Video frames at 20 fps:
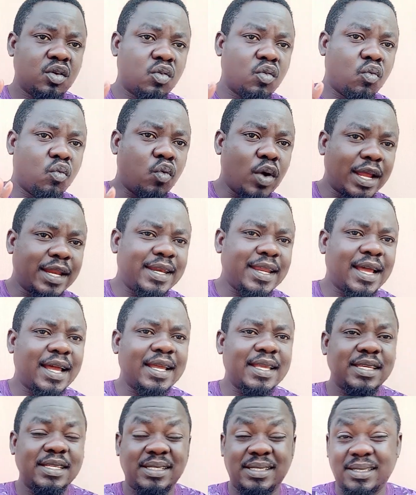weather
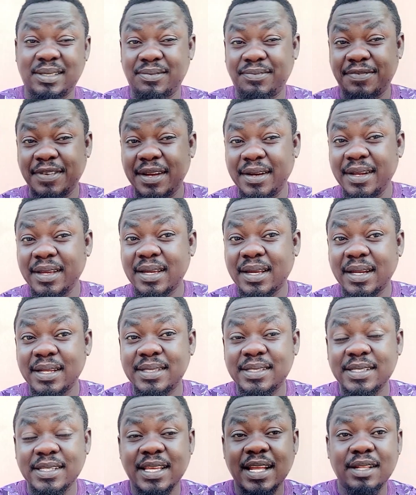it's very
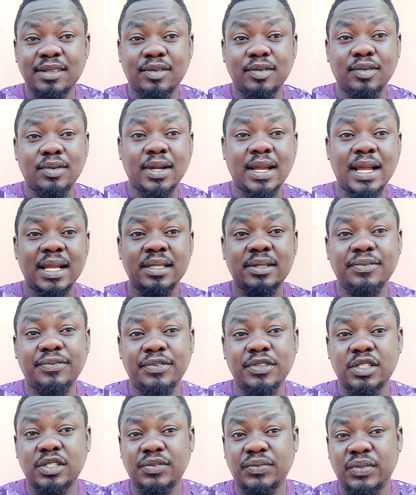critical to
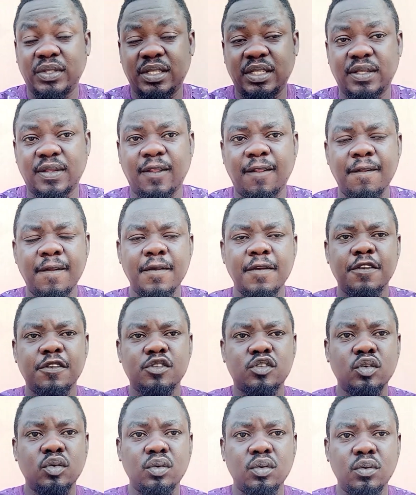catfish feeding.
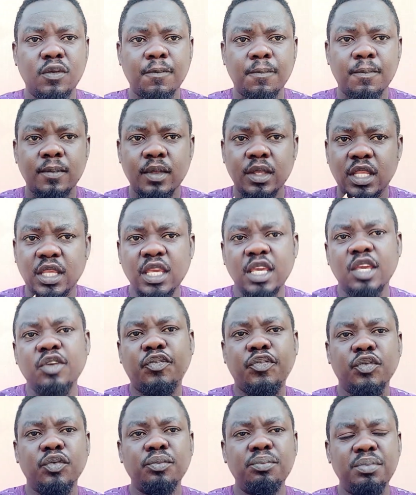So if
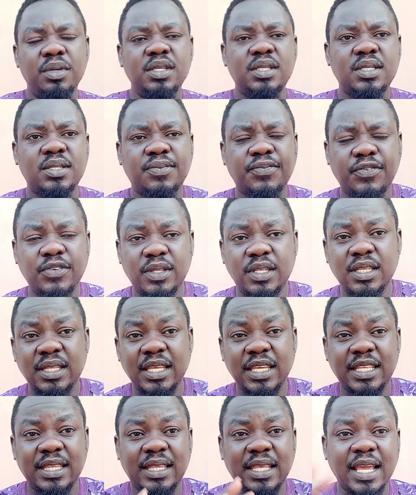you miss feeding
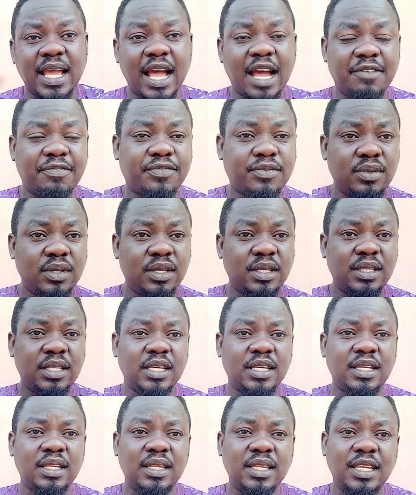in the after in
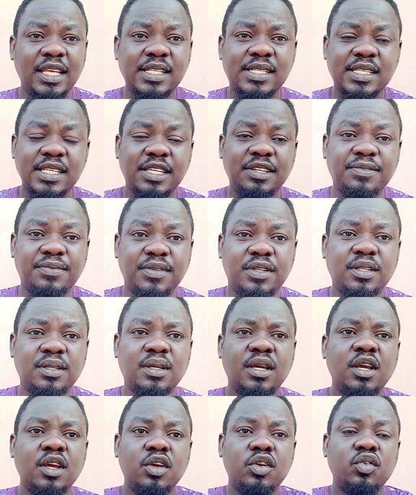the late evening,
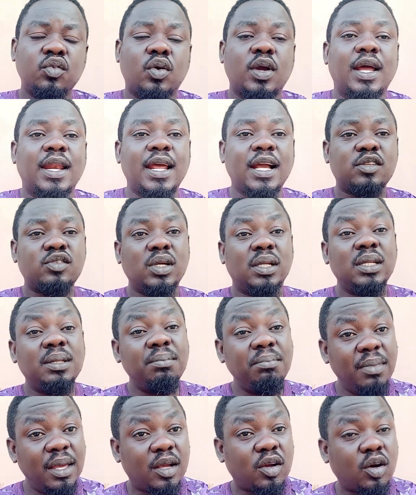you can actually
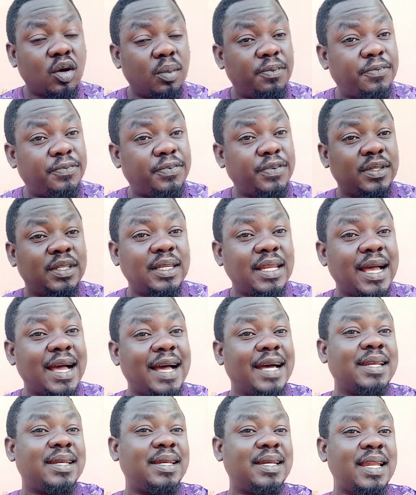make up feeding
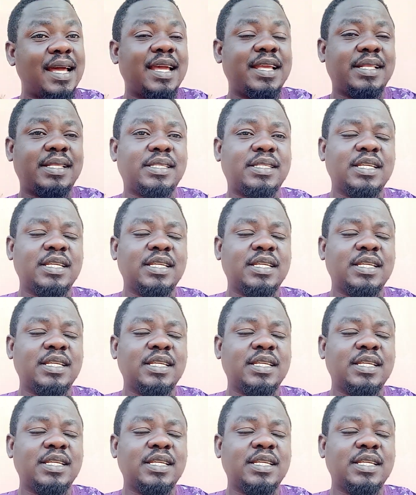at night.